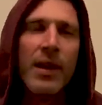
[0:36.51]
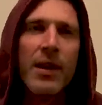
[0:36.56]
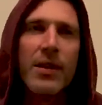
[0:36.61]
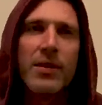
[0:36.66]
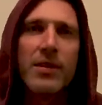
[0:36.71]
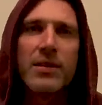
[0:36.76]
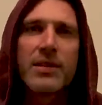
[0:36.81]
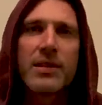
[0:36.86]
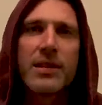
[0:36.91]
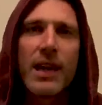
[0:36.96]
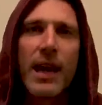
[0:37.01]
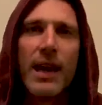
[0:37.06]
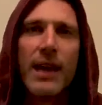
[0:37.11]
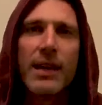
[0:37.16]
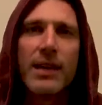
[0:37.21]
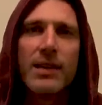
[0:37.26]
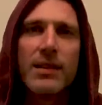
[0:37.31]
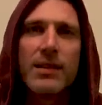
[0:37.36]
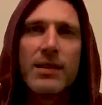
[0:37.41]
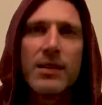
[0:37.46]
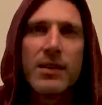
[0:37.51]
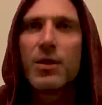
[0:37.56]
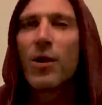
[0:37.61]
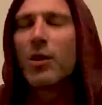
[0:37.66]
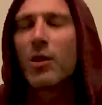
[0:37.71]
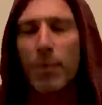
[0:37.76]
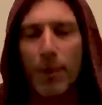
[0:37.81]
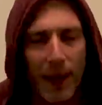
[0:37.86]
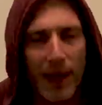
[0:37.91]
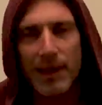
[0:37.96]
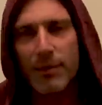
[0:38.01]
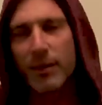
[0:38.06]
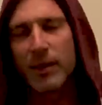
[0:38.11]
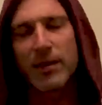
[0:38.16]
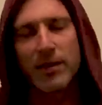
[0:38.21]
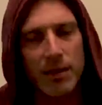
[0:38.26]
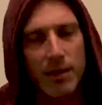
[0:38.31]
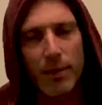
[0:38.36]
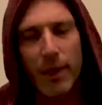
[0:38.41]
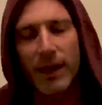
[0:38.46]
that says, you know, your
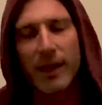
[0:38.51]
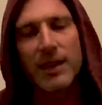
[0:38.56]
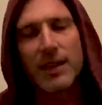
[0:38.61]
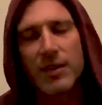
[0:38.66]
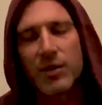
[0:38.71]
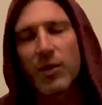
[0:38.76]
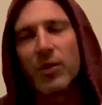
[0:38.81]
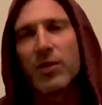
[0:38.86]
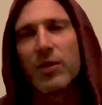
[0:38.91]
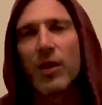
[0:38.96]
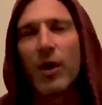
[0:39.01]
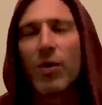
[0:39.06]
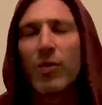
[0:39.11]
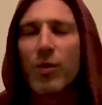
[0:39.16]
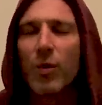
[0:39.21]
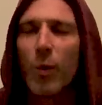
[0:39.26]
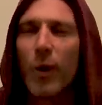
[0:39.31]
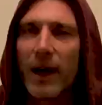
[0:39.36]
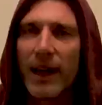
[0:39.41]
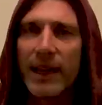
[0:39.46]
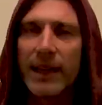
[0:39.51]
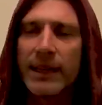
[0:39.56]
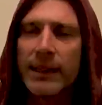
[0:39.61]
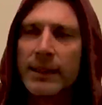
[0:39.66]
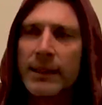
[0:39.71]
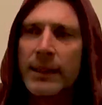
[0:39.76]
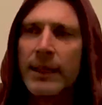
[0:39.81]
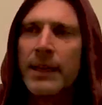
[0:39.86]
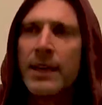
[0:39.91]
payment, your money is on, on the way.